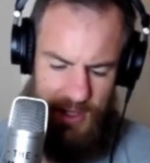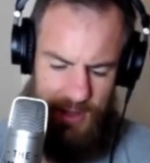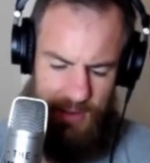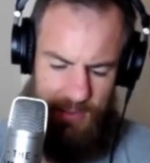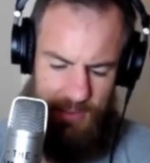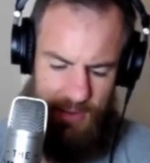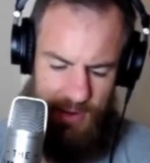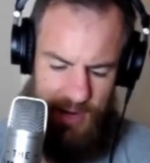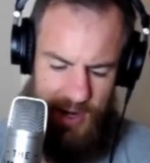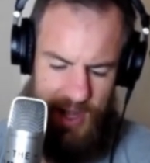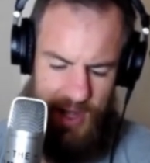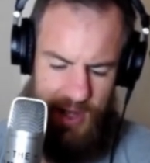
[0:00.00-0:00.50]

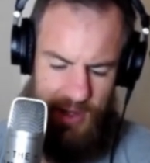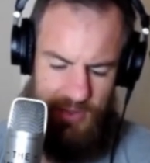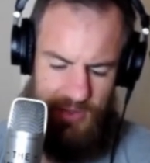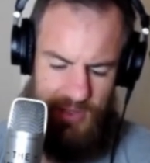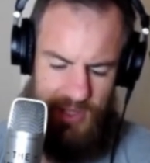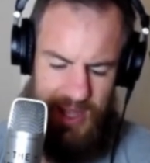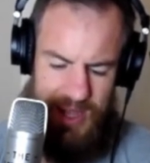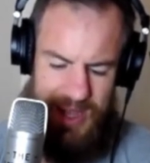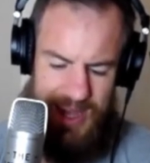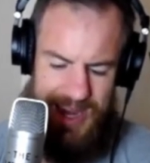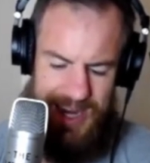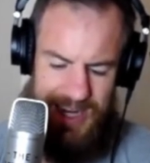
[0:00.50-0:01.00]
Brows
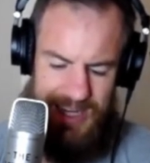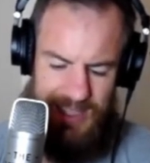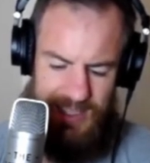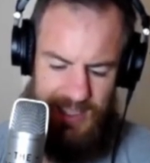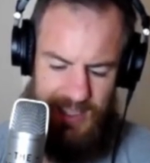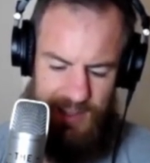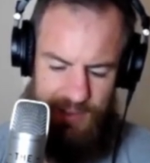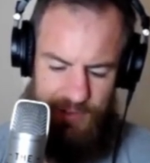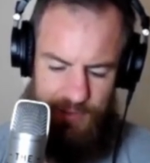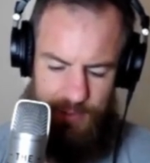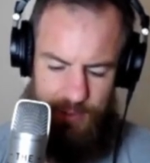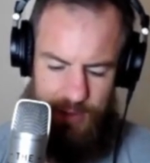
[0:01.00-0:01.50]
are 8 and
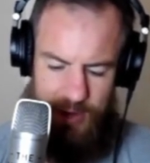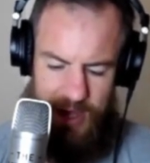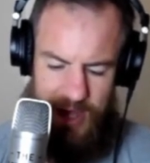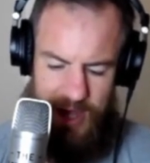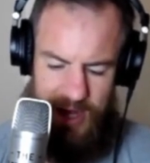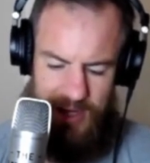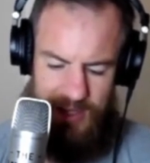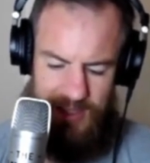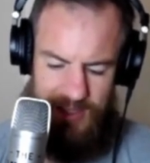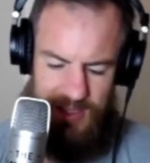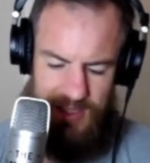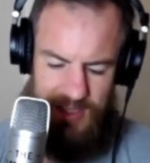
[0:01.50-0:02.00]
7 by 8
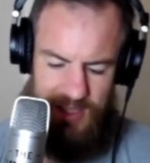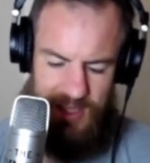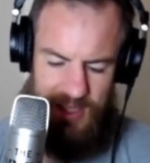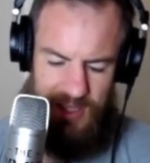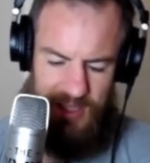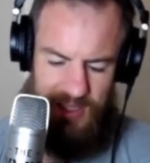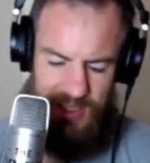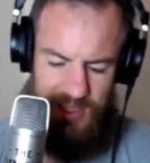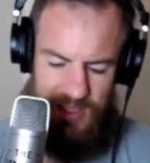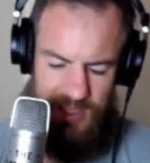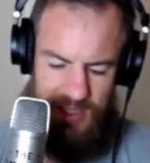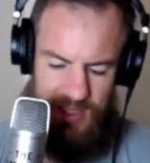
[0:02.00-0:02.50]
and
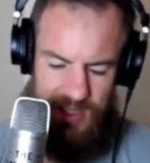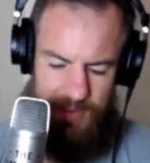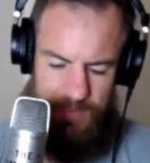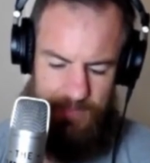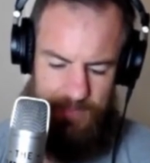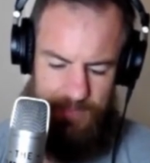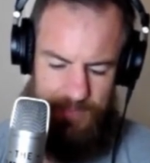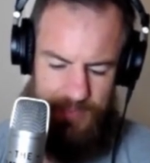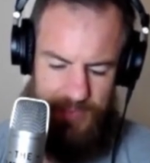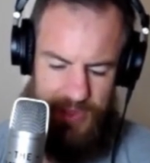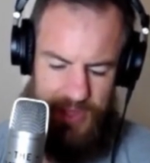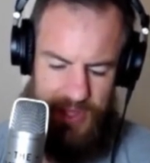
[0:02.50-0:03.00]
6.
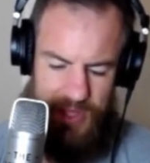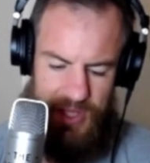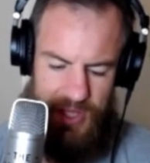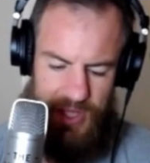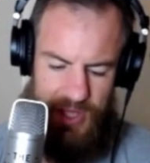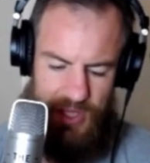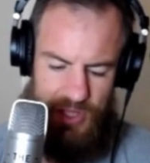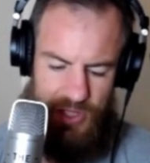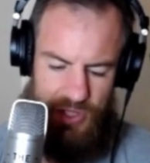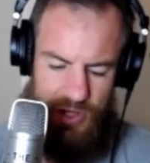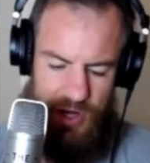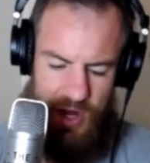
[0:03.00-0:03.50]

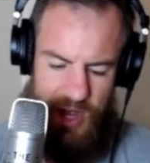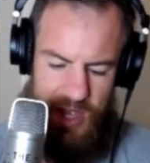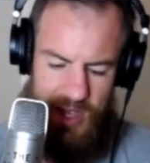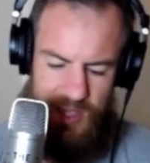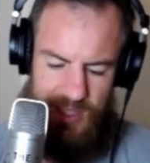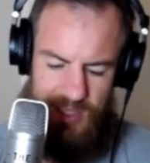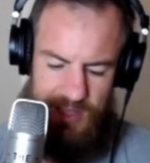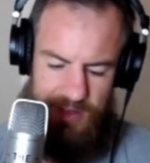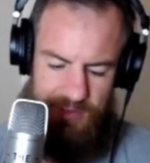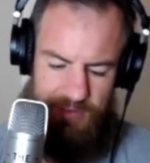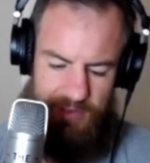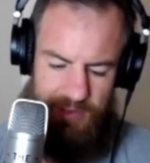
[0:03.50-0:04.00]
The trays
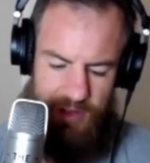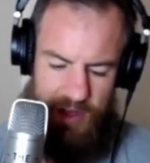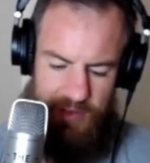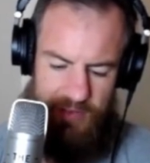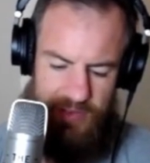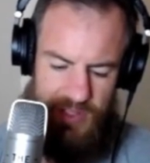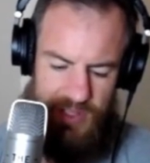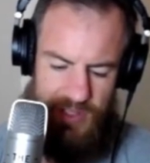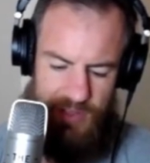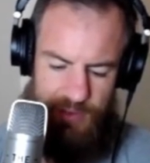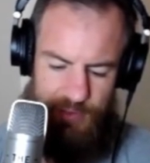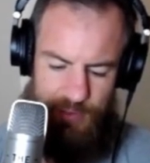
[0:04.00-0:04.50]
are 5
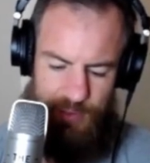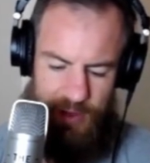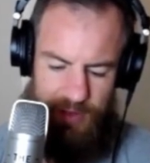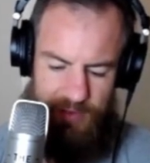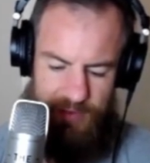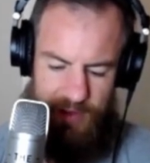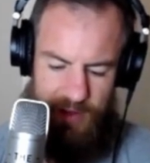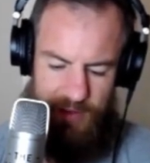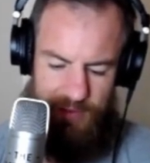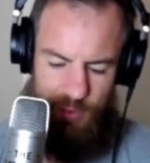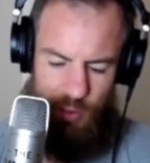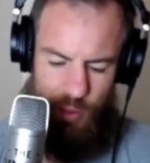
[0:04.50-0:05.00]
and 7 by
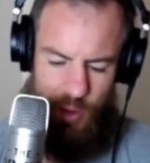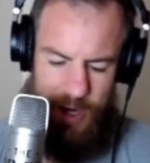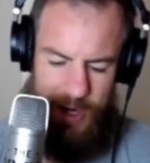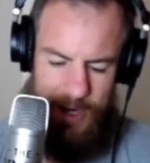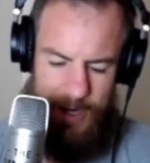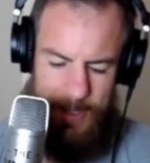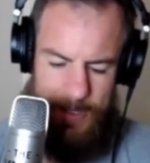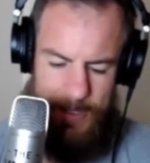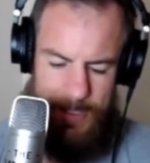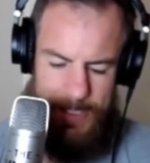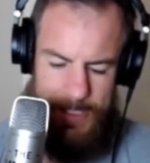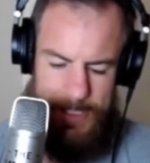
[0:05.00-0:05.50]
5 and 1.
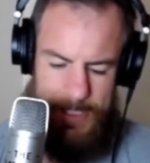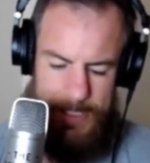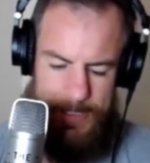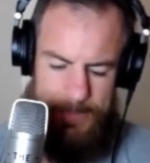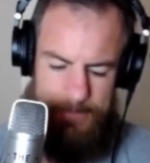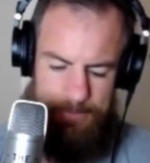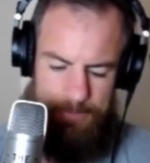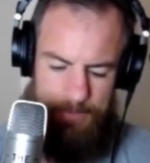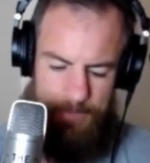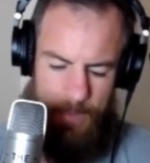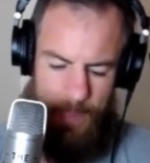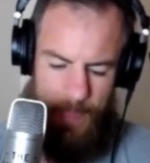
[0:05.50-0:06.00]

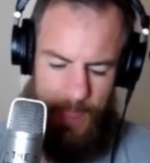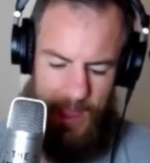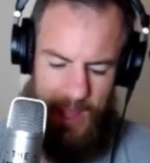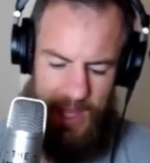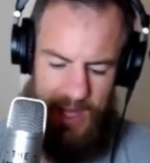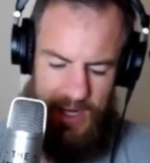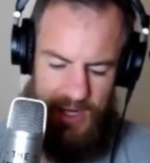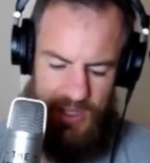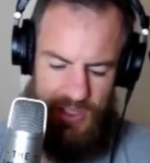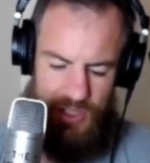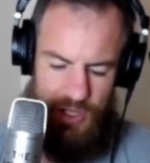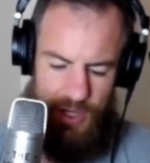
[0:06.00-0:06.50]

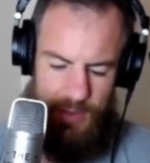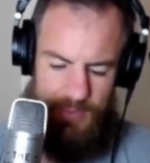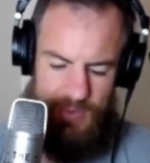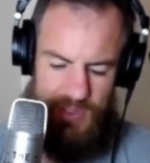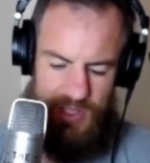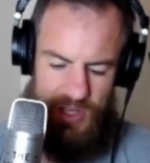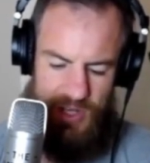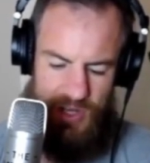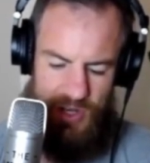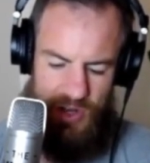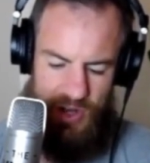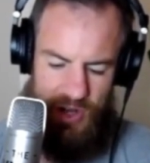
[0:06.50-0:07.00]
And the tops are
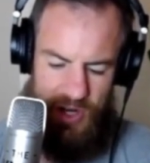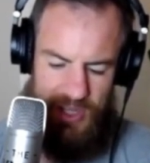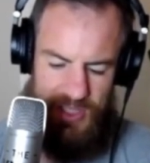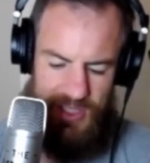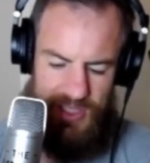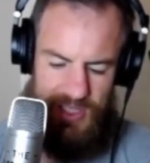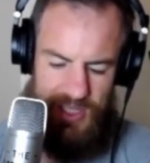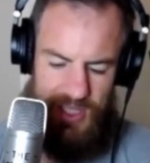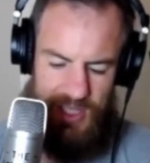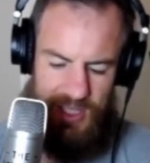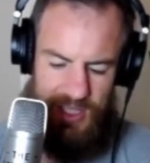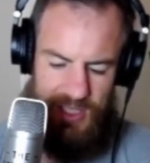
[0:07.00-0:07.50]
9 and
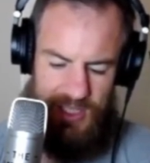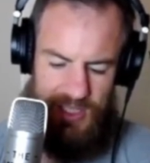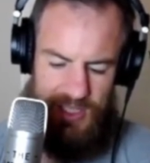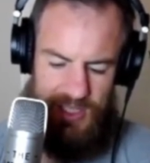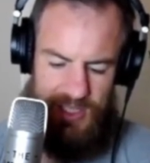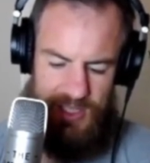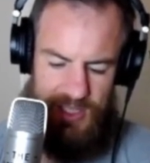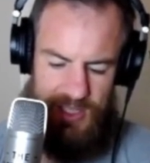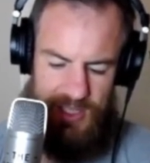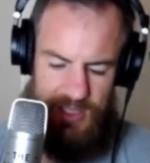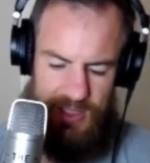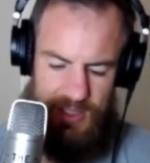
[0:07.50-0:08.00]

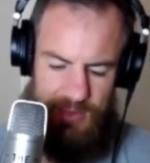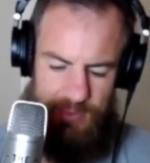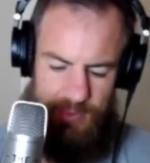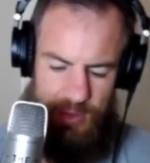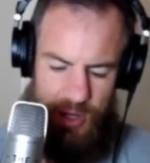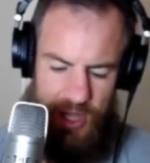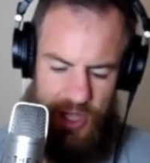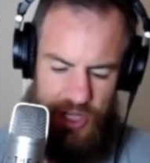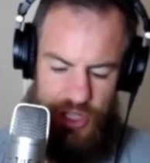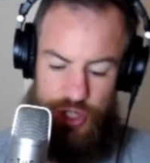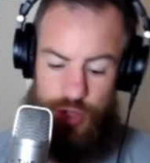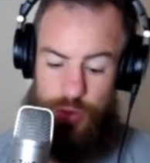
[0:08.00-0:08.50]
6
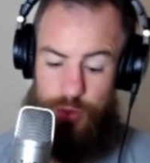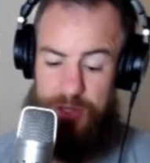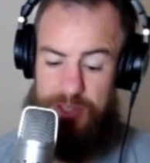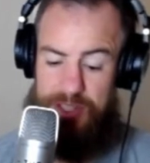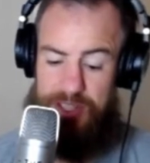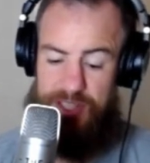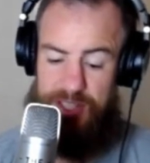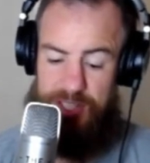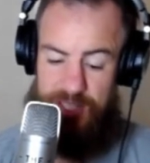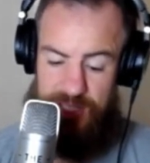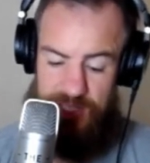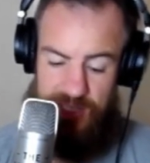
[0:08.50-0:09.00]
by a shorter
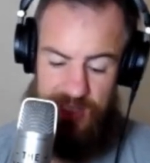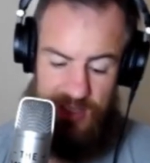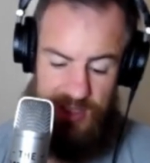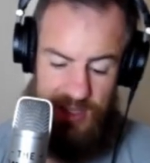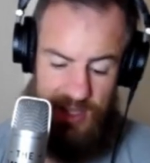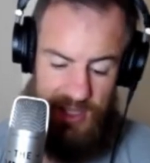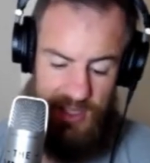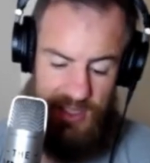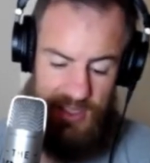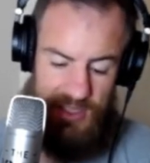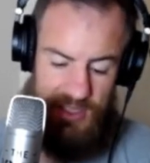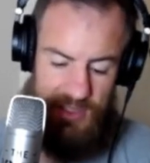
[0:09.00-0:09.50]
6 and
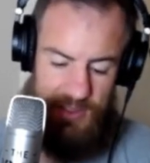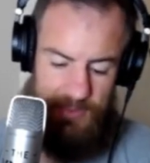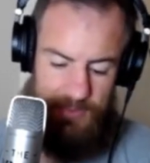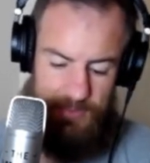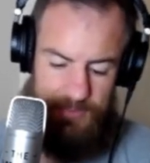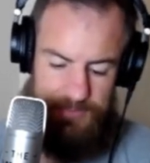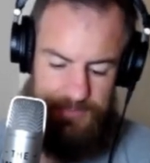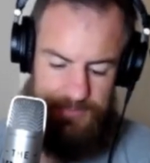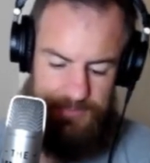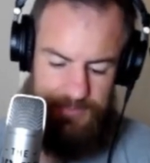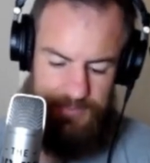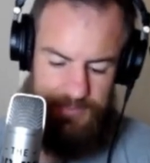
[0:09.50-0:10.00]
6
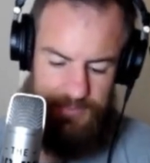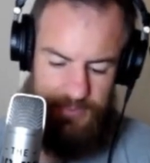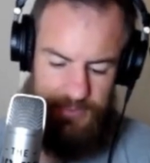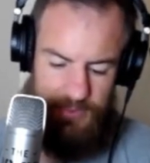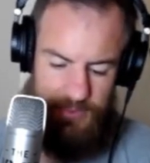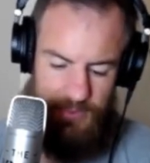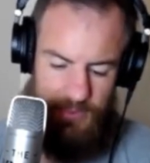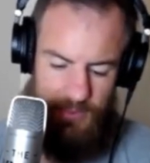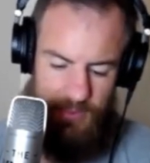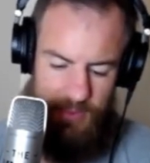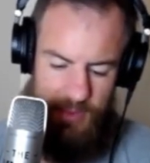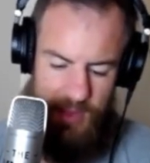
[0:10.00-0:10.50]

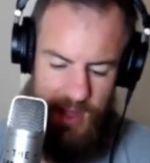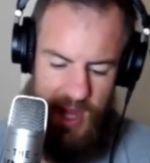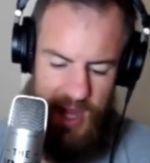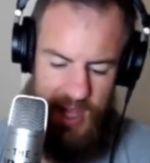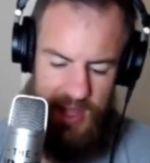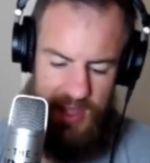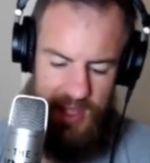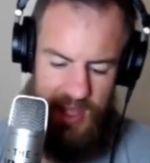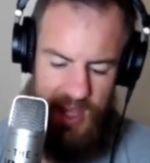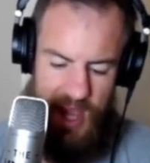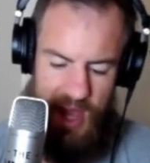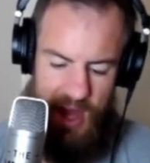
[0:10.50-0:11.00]

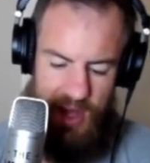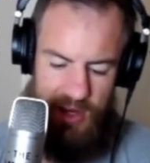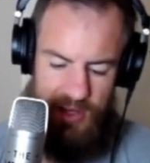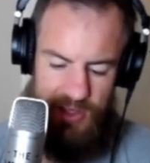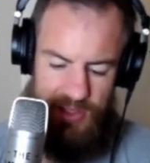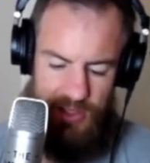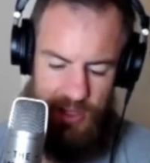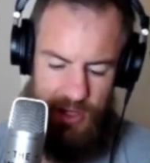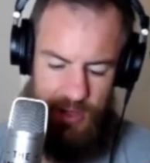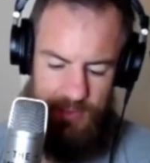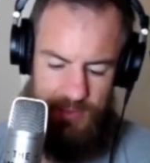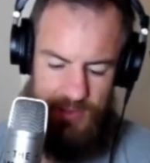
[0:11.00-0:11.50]
and the outer
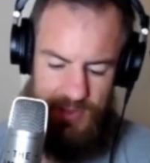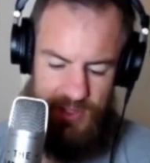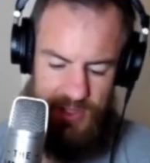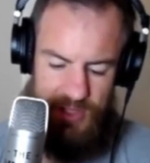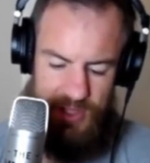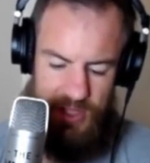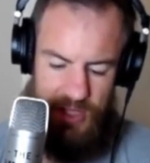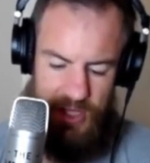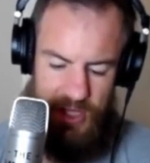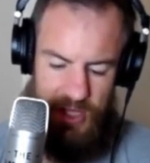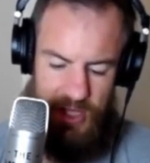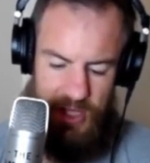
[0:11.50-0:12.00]
tops
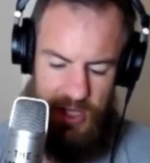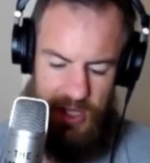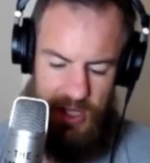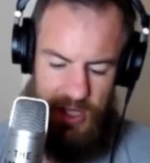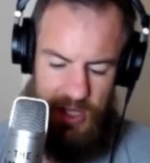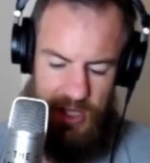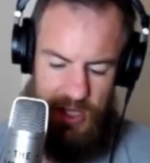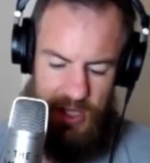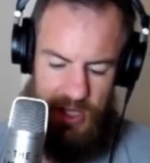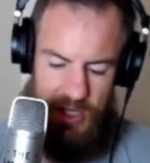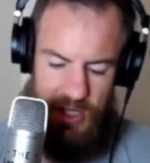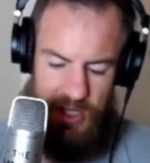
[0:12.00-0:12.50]

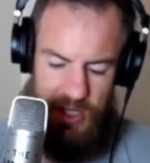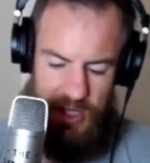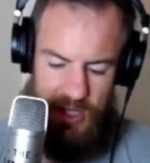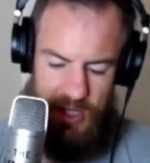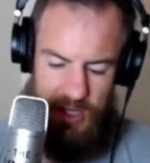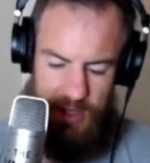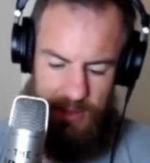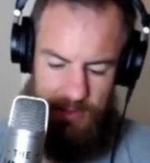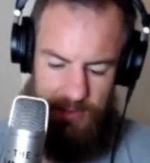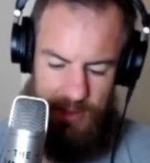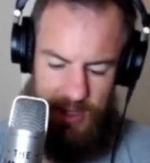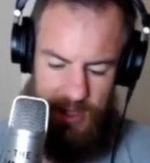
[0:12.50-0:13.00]

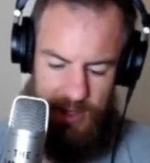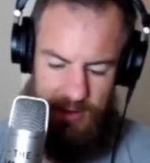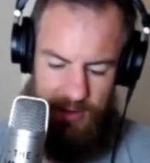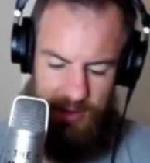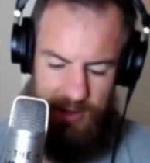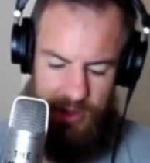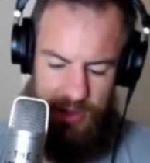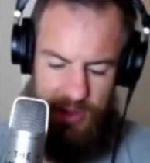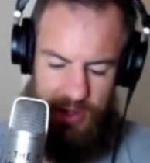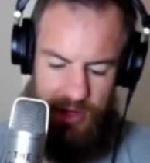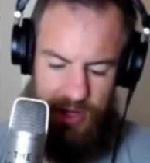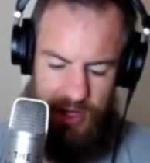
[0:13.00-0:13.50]
um, are
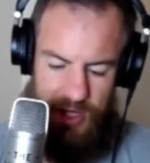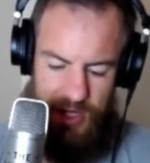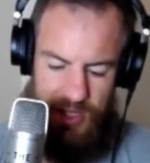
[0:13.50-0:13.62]
13